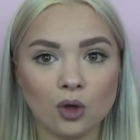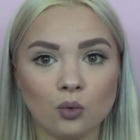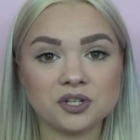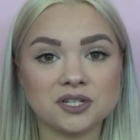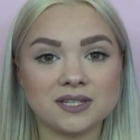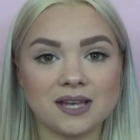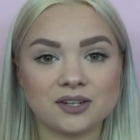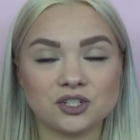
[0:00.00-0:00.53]

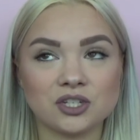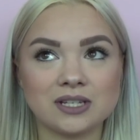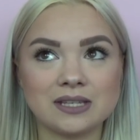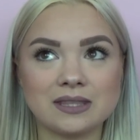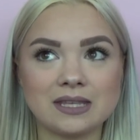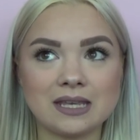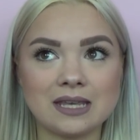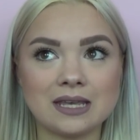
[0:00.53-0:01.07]
which is
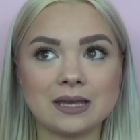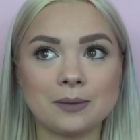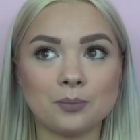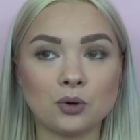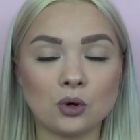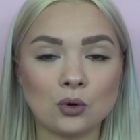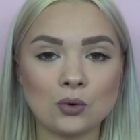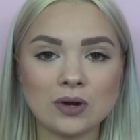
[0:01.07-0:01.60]
actually the
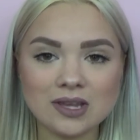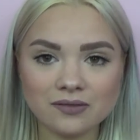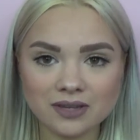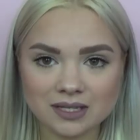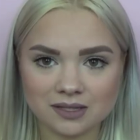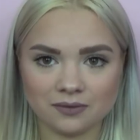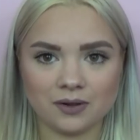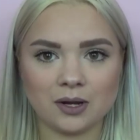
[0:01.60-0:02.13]

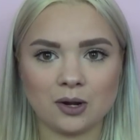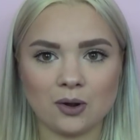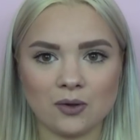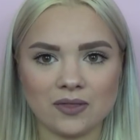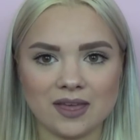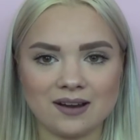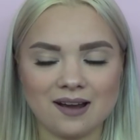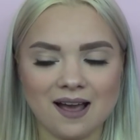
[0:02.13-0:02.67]
previous
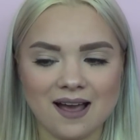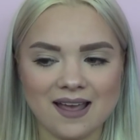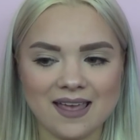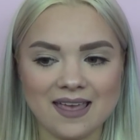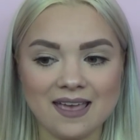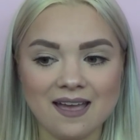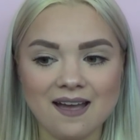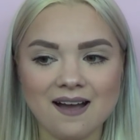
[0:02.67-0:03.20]
video that
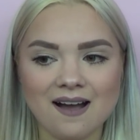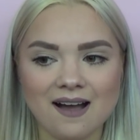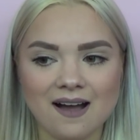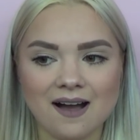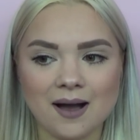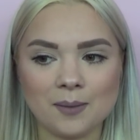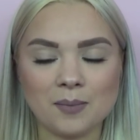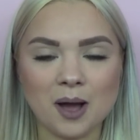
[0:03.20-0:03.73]
I
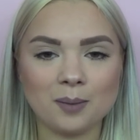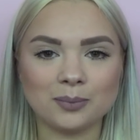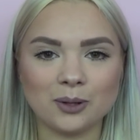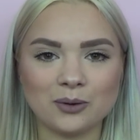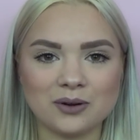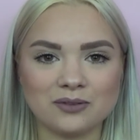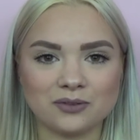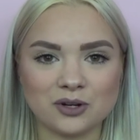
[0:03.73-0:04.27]

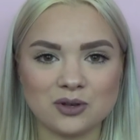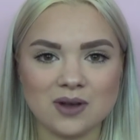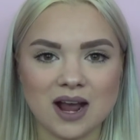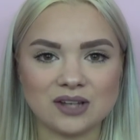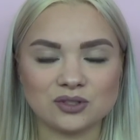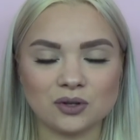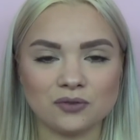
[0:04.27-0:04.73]
uploaded for you guys.